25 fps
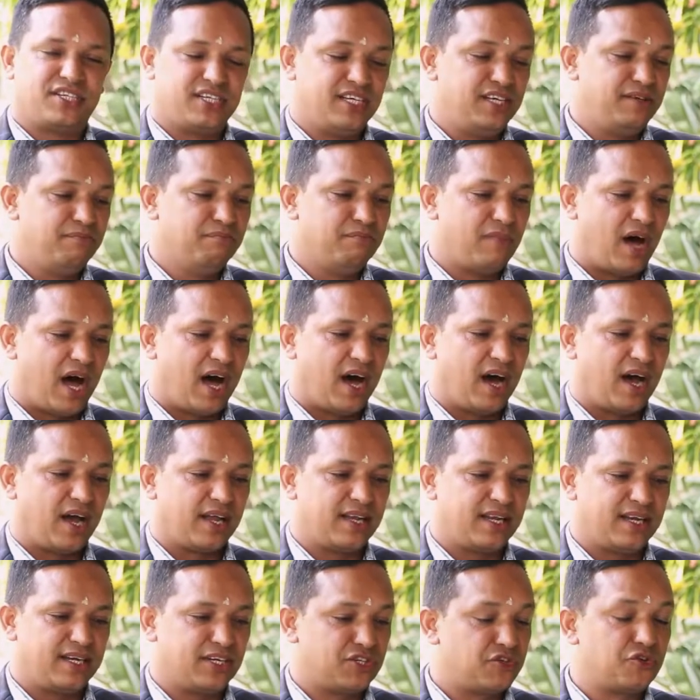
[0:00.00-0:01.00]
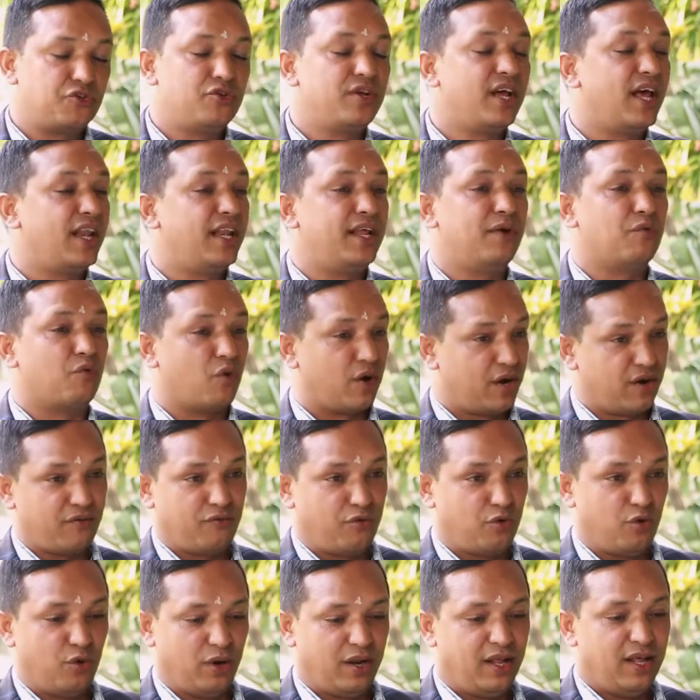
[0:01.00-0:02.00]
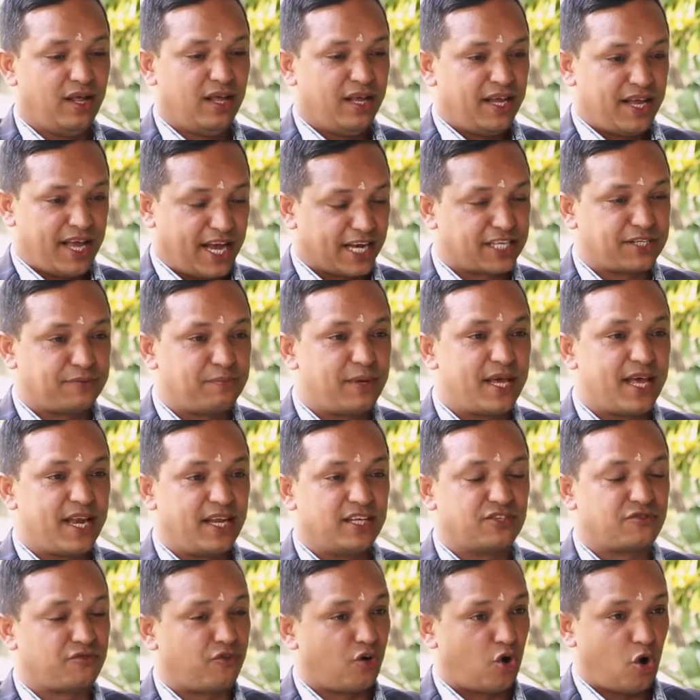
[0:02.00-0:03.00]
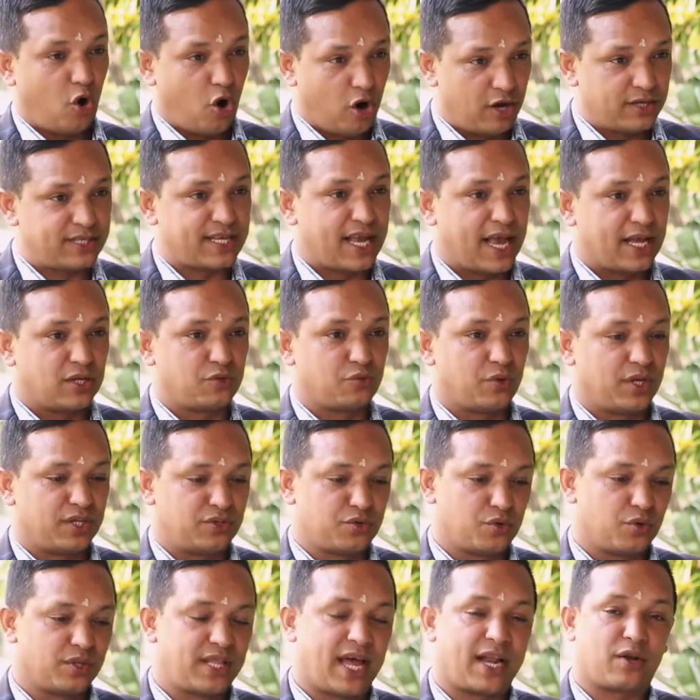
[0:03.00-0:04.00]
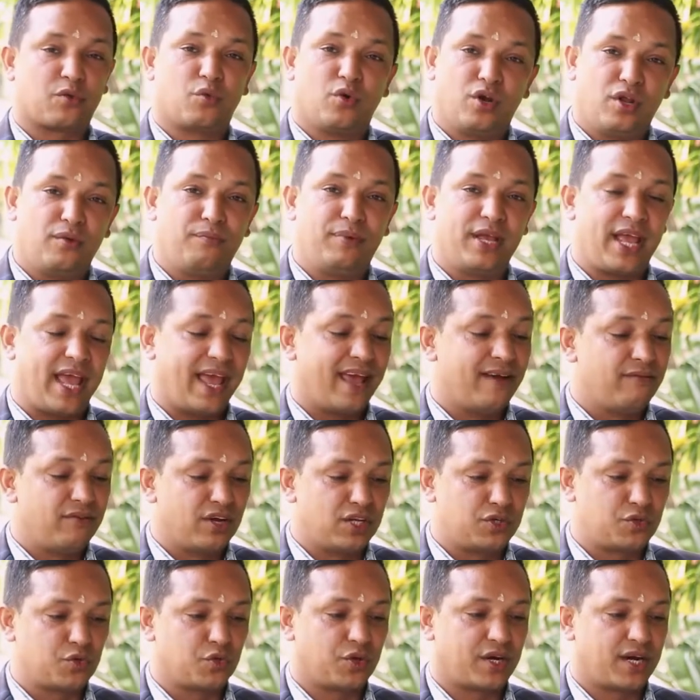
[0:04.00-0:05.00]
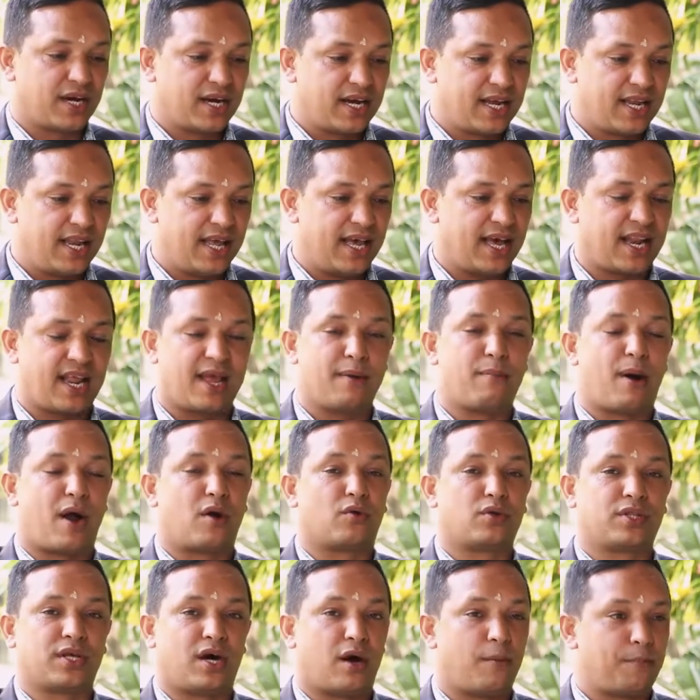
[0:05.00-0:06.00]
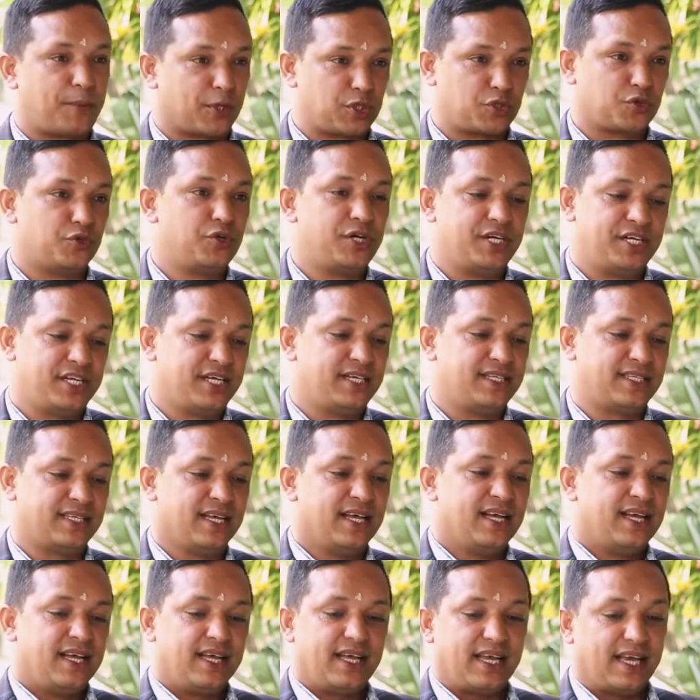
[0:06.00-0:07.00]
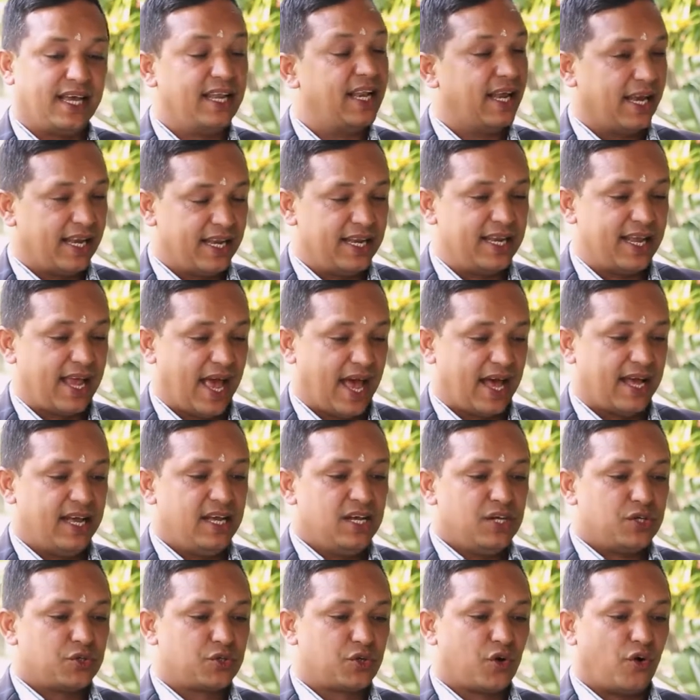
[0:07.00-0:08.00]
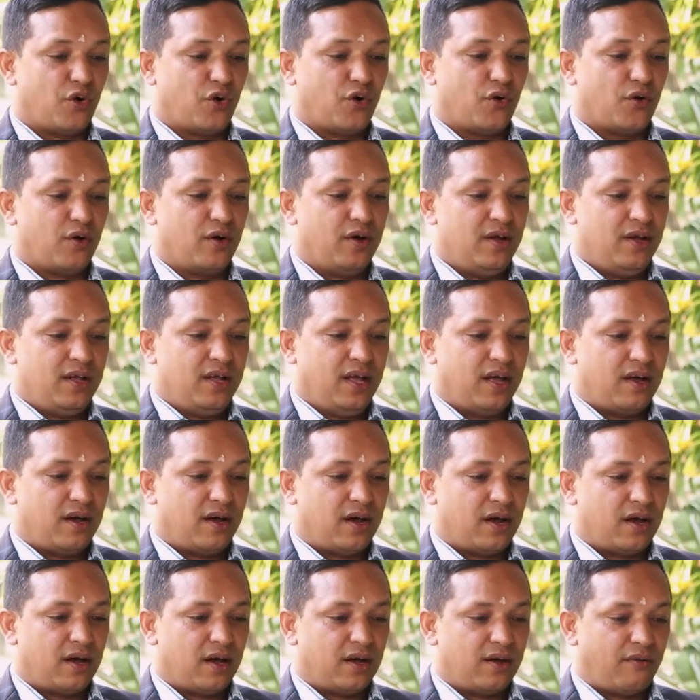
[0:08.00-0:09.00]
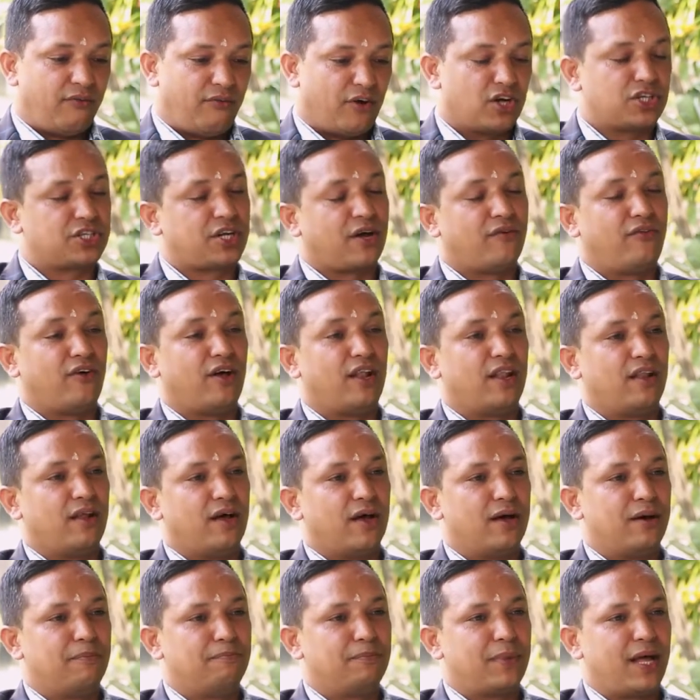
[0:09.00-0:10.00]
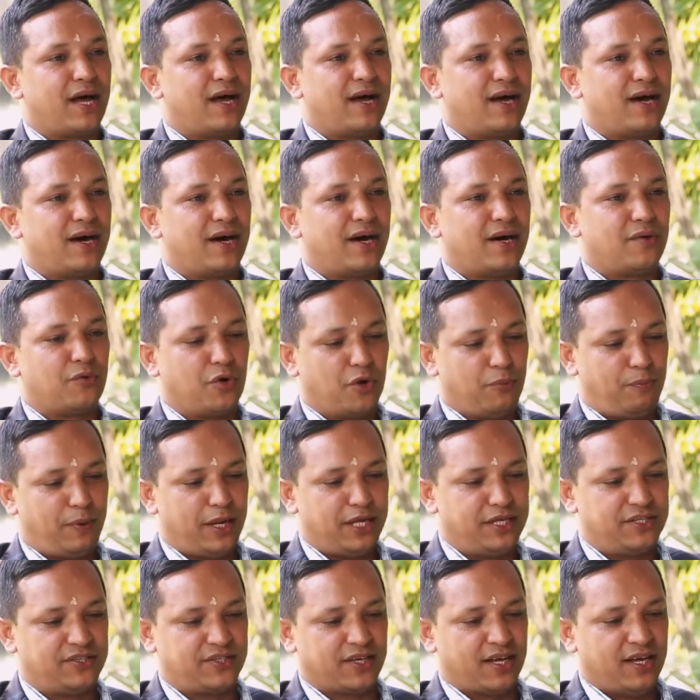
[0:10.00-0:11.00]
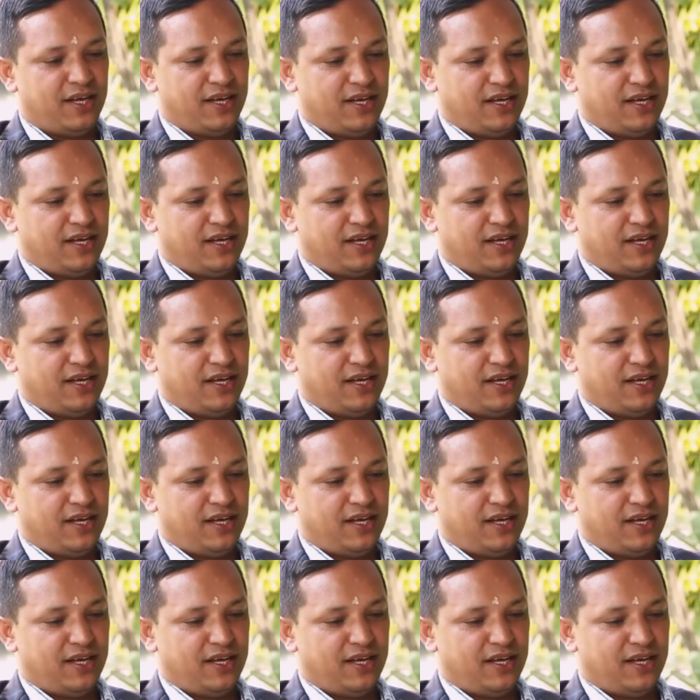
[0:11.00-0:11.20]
team, and it's really wonderful experience for us as well, so that we will be able to clear about the opportunities in India. So first of all, would you please